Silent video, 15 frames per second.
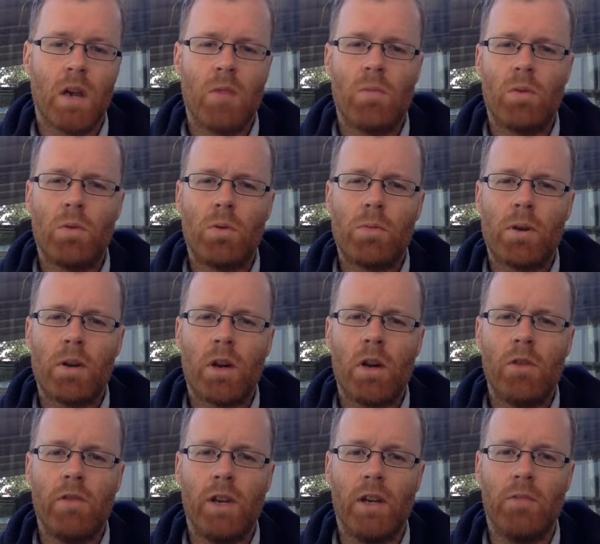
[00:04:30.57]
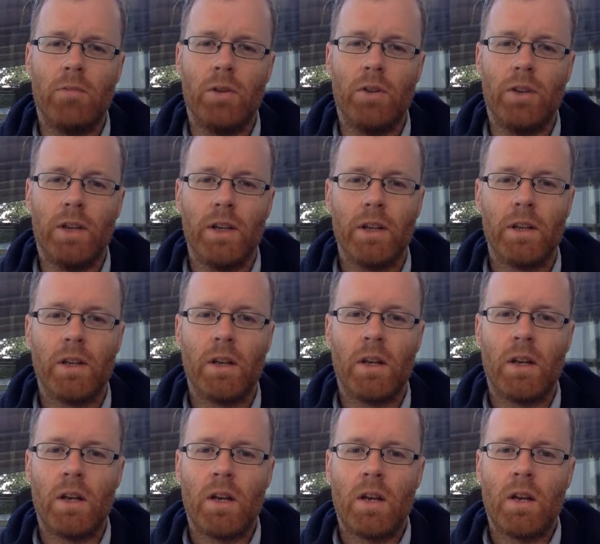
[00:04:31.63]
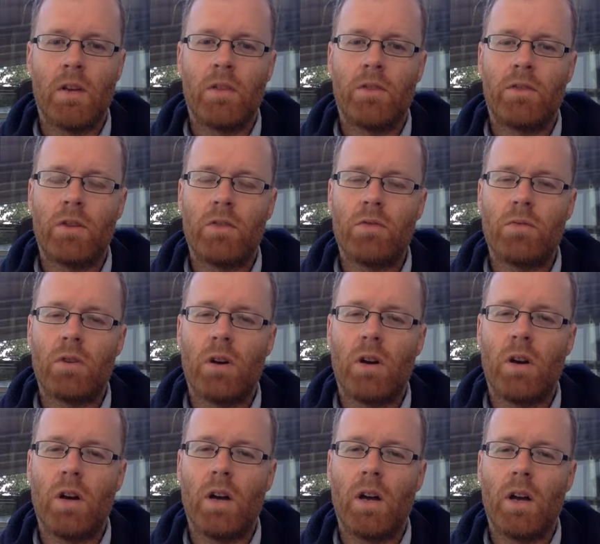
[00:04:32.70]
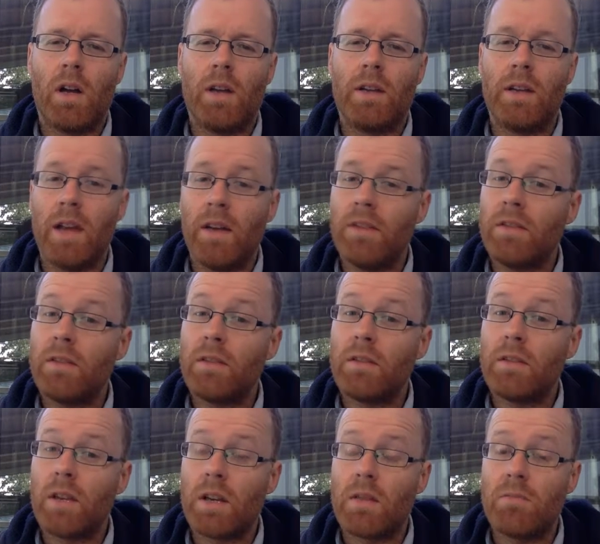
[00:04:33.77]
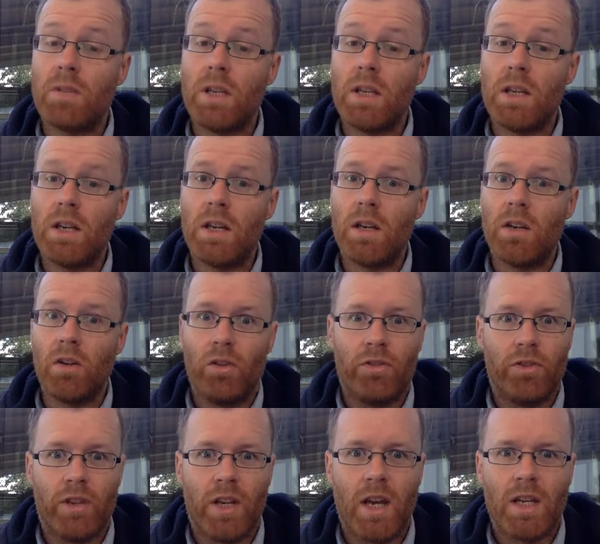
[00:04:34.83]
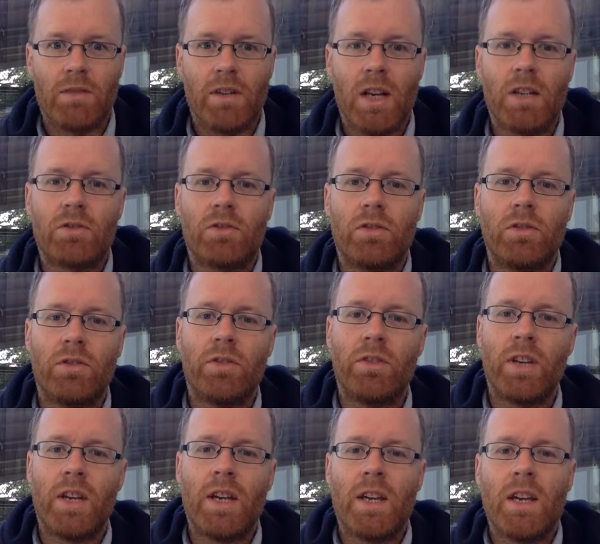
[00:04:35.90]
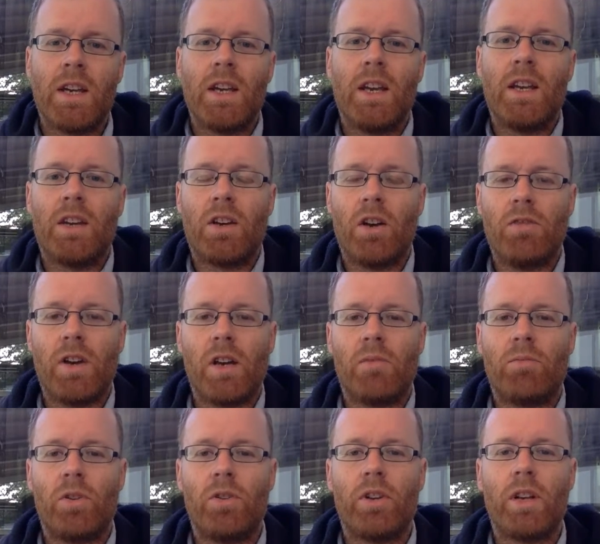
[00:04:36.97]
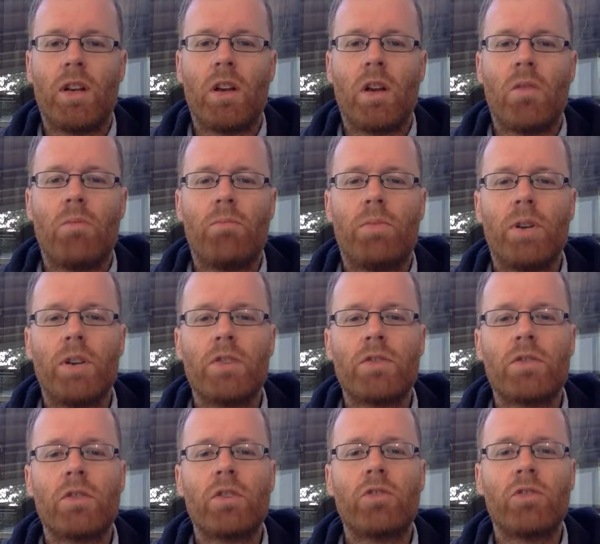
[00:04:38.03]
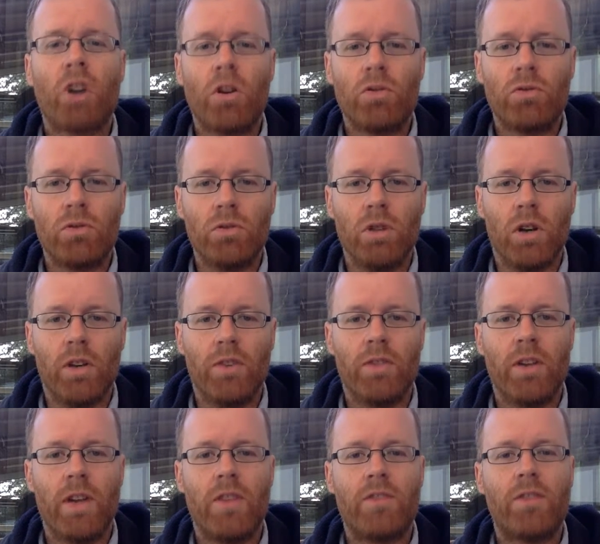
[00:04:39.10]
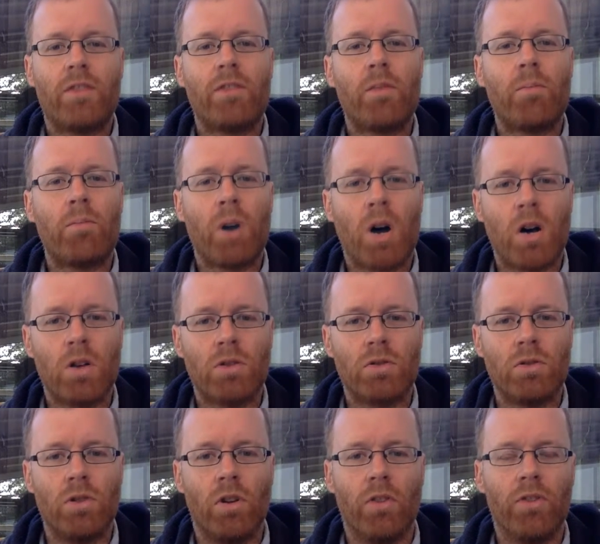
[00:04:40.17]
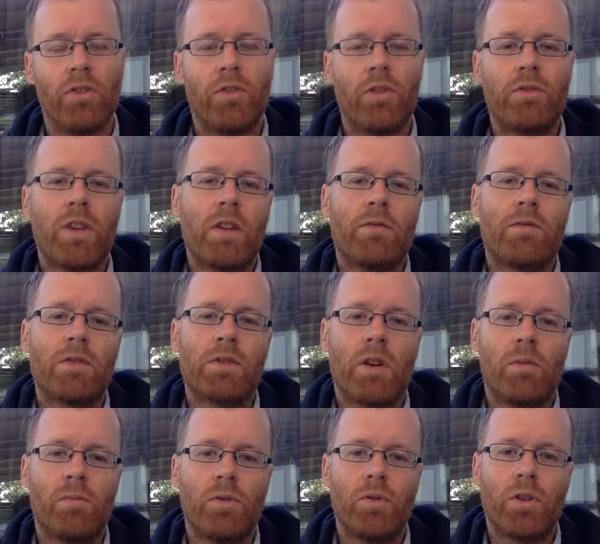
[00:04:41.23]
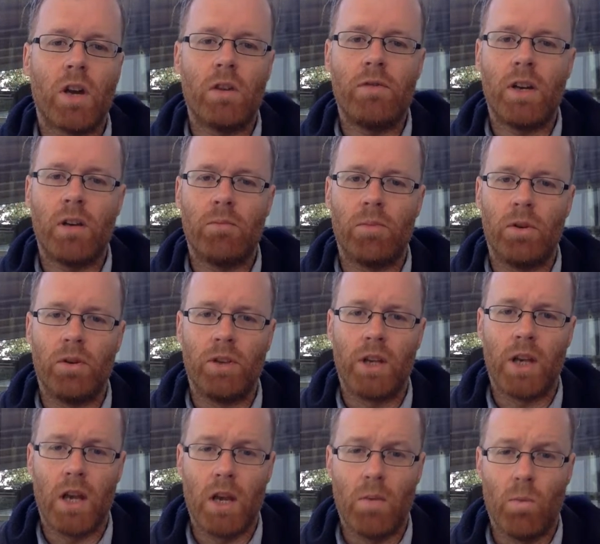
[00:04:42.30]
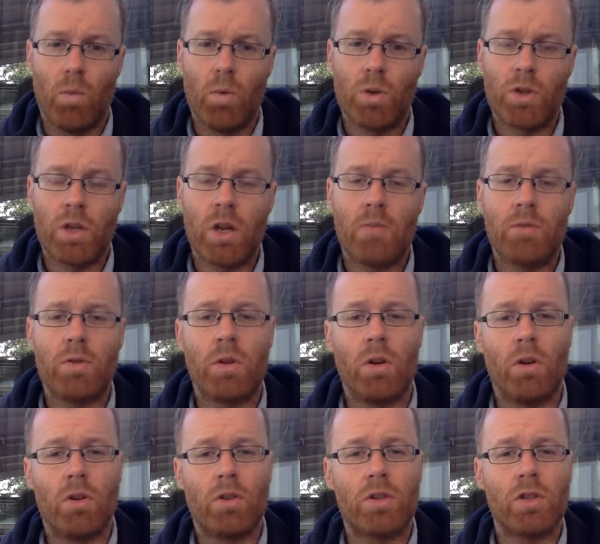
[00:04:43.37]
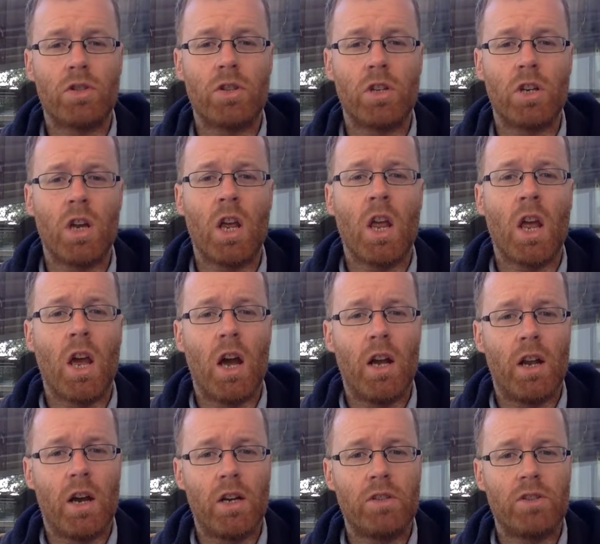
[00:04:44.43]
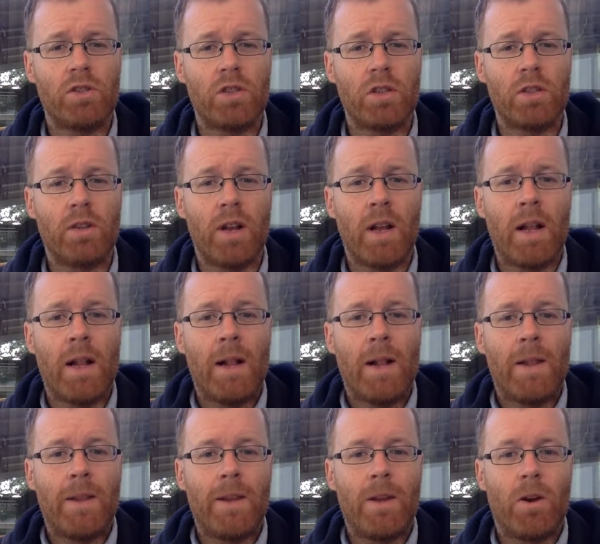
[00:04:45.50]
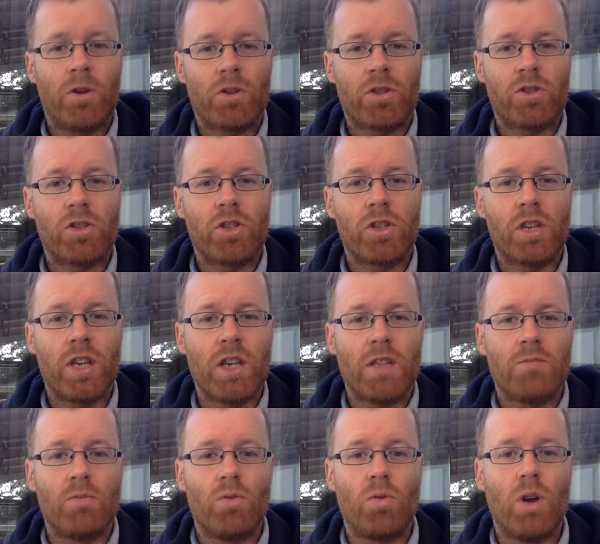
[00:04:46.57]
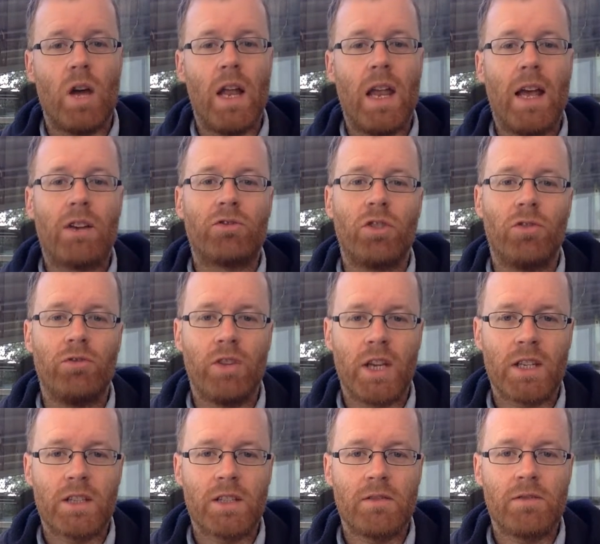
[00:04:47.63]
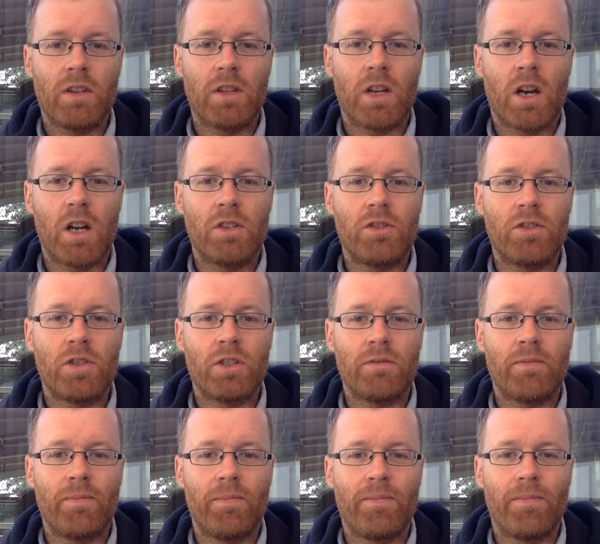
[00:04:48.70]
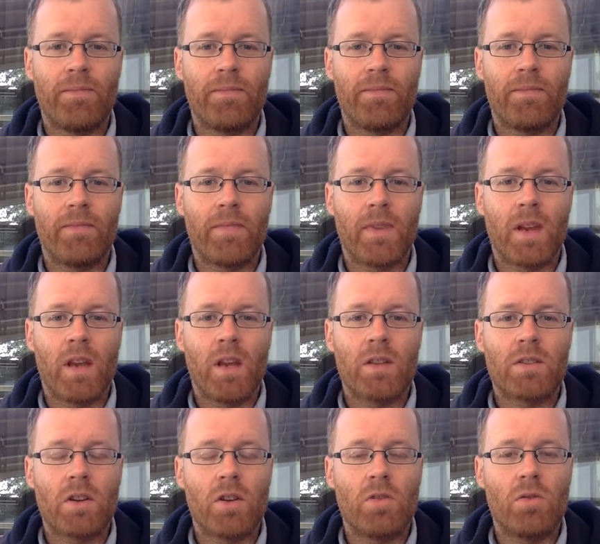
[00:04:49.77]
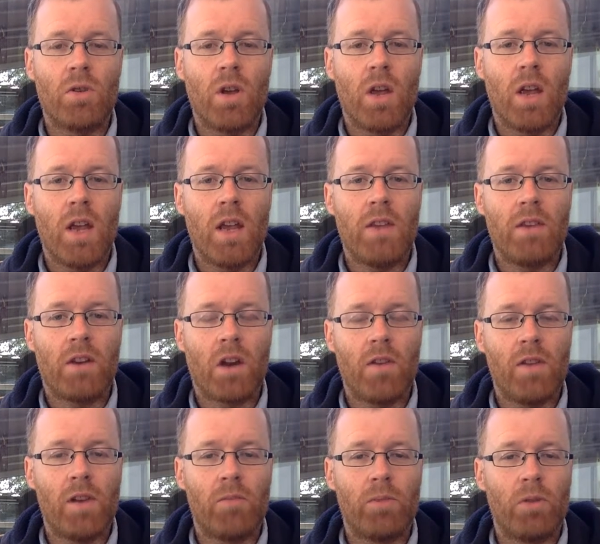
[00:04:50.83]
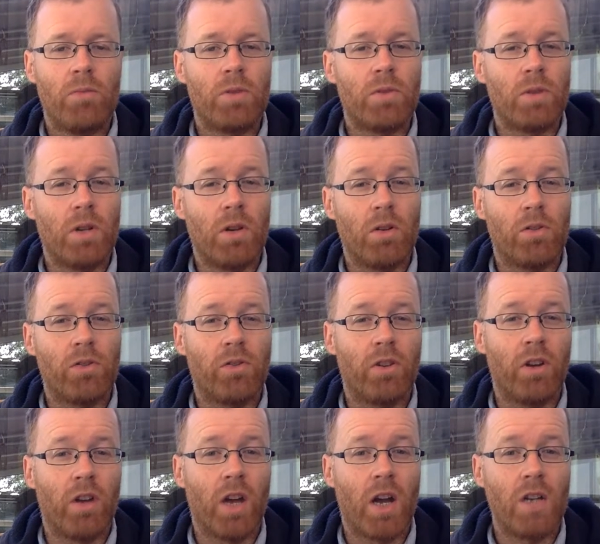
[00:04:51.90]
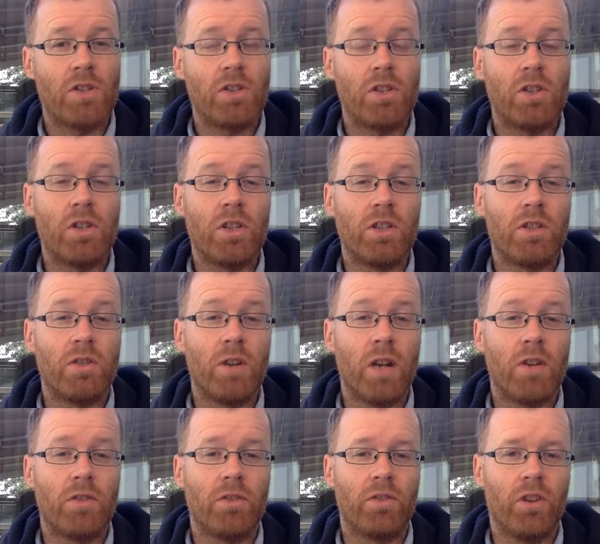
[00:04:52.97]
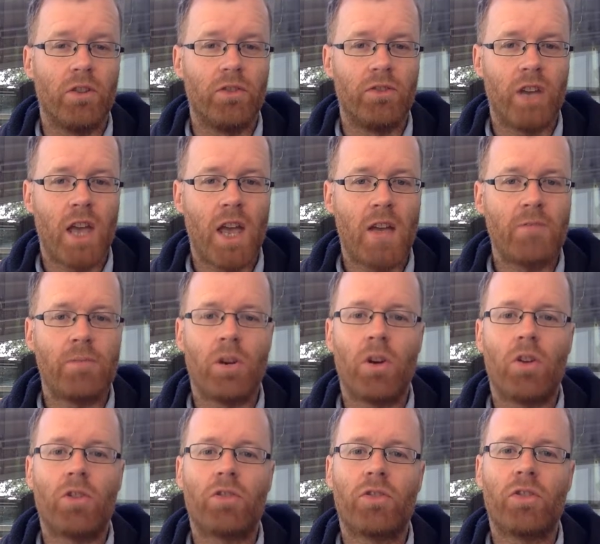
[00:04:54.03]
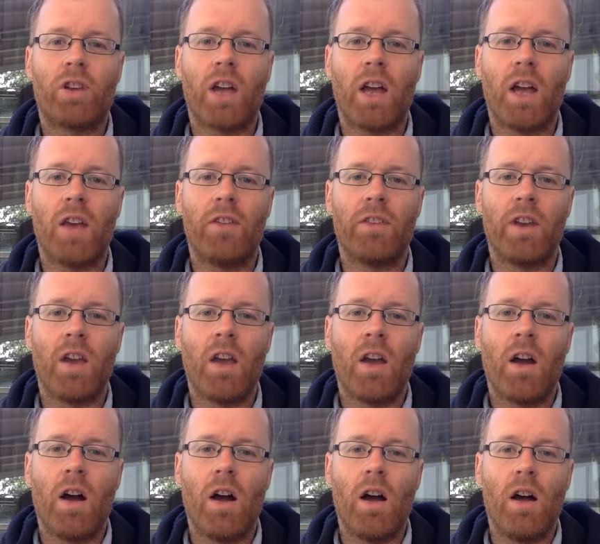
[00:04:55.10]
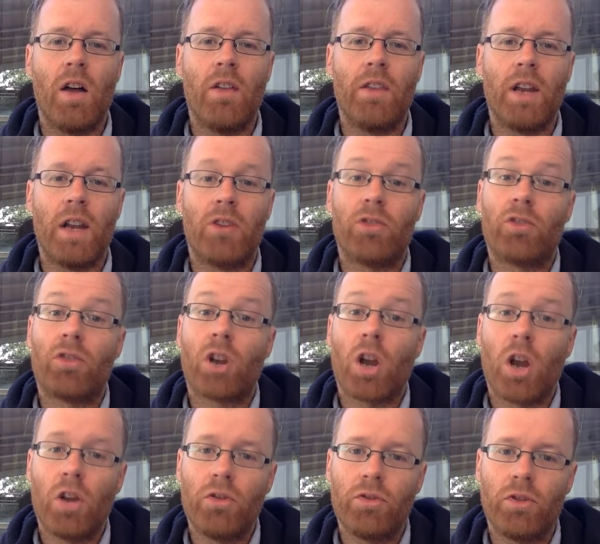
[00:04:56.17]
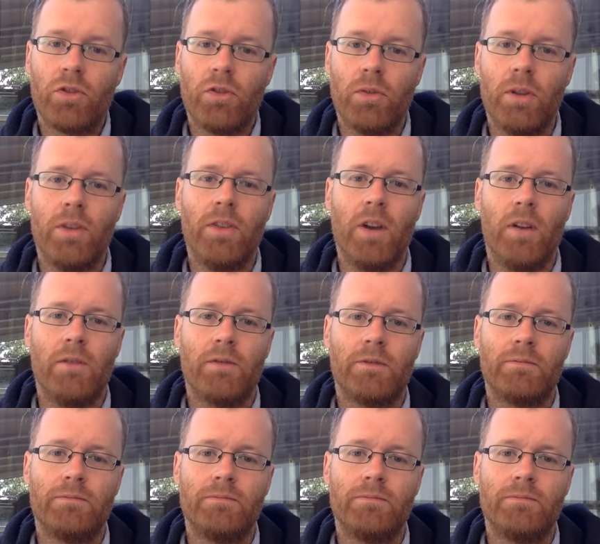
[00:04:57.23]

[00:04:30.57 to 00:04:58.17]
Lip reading: But what about covalent bonding? So yes, there can be a loss and gain of electrons in covalent bonding, but it's not a total loss, it's just a partial loss. So take, for example, covalent bonding in water between oxygen and hydrogen. The oxygen is more electronegative than the hydrogen. So in the covalent bond between the oxygen and the hydrogen, the two electrons are shared, but oxygen has the electrons closer to itself.